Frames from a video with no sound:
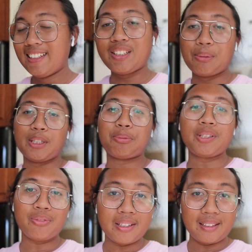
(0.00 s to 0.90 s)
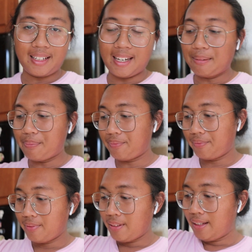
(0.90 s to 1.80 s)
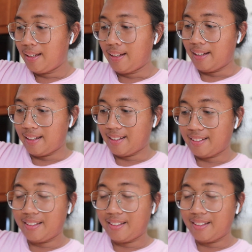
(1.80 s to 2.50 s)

So my springs finally came, and